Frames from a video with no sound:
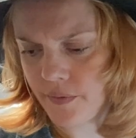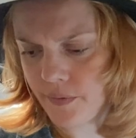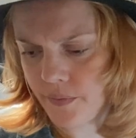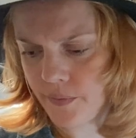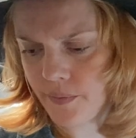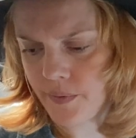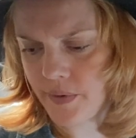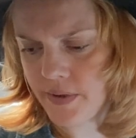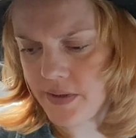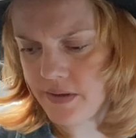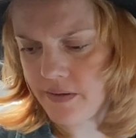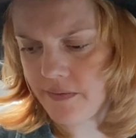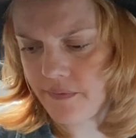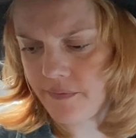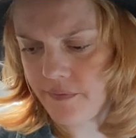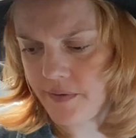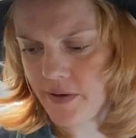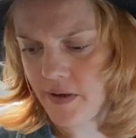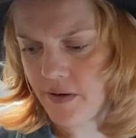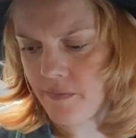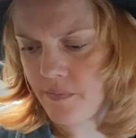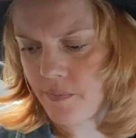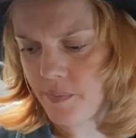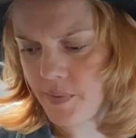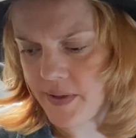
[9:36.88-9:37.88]
Why is the
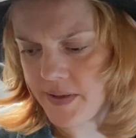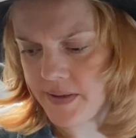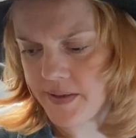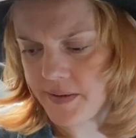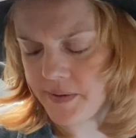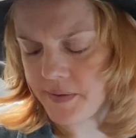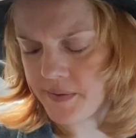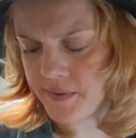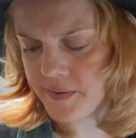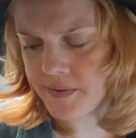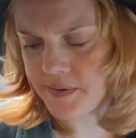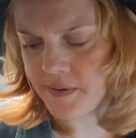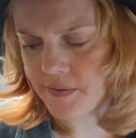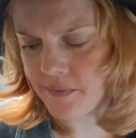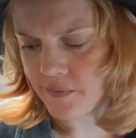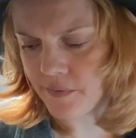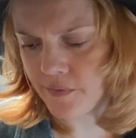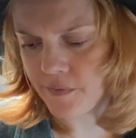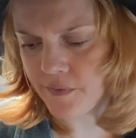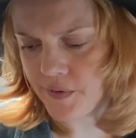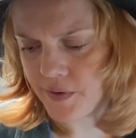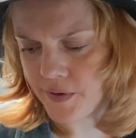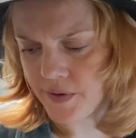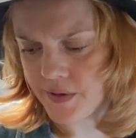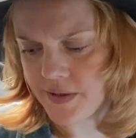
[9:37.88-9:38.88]
Five of Pentacles in
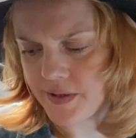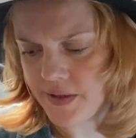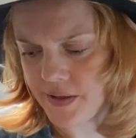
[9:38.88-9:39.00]
reverse